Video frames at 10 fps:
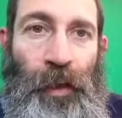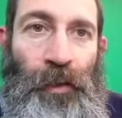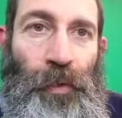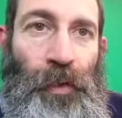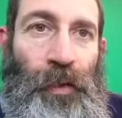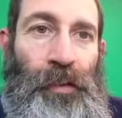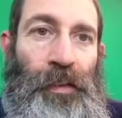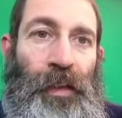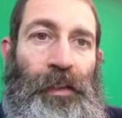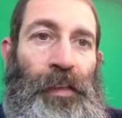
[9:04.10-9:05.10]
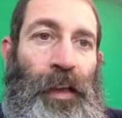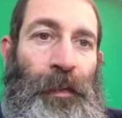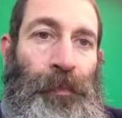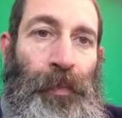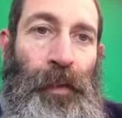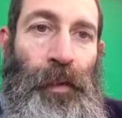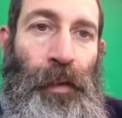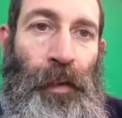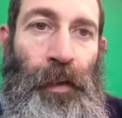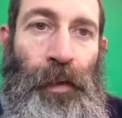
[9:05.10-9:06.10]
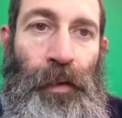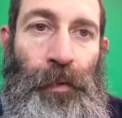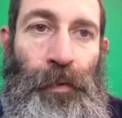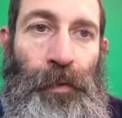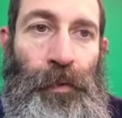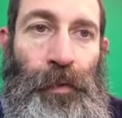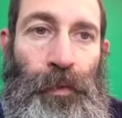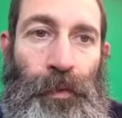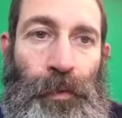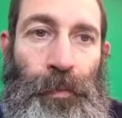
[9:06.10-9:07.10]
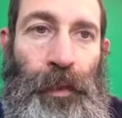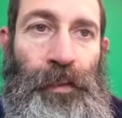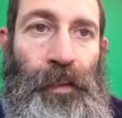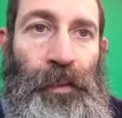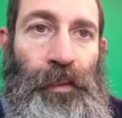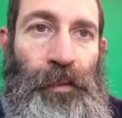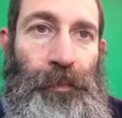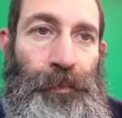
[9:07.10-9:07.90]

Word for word: and doing all these things that uh, bless us.